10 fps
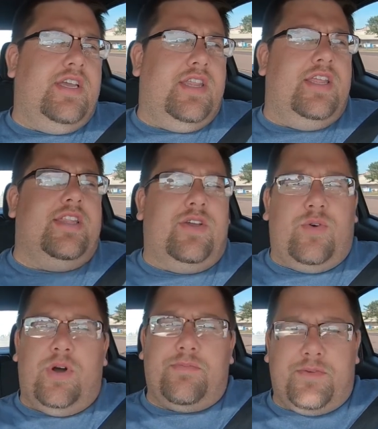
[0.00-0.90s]
And then they
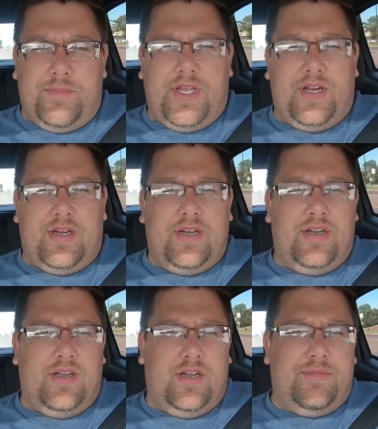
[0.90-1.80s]
go up from there,
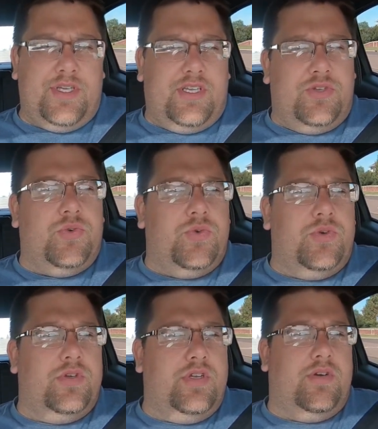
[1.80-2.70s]
being
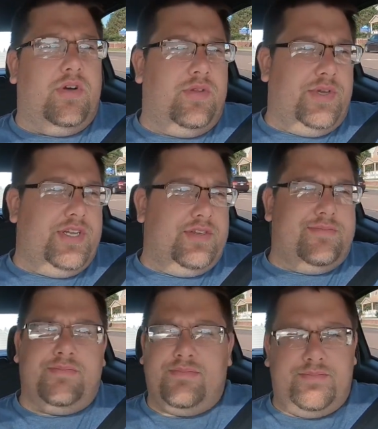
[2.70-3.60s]
new, you know, all the way
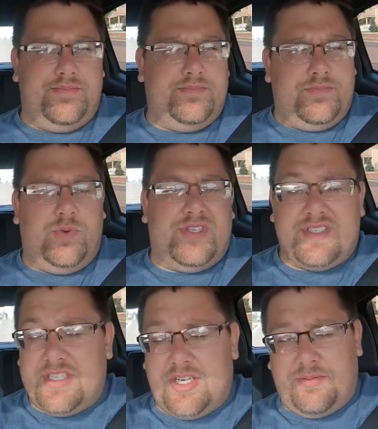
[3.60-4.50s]
to, well,
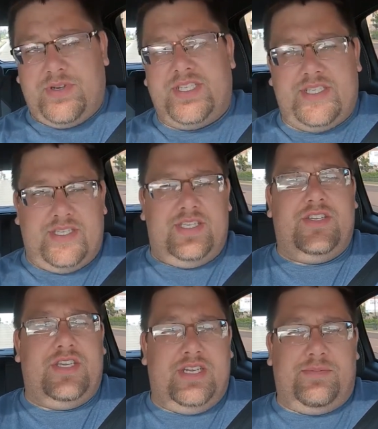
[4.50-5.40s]
sticker price, I think
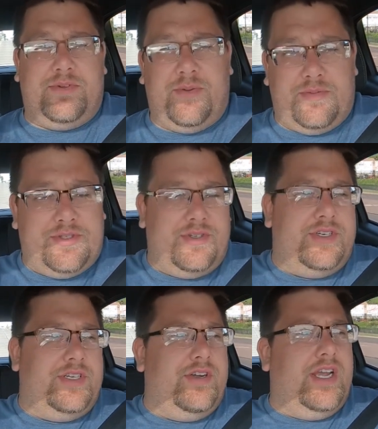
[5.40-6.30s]
you can get up to almost
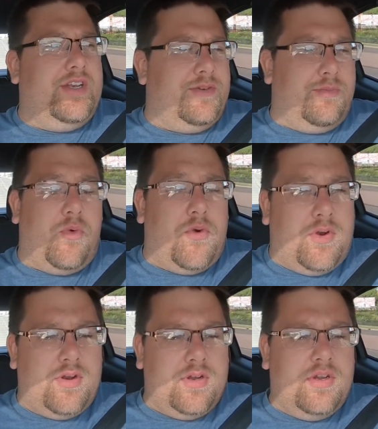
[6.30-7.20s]
30 grand or more.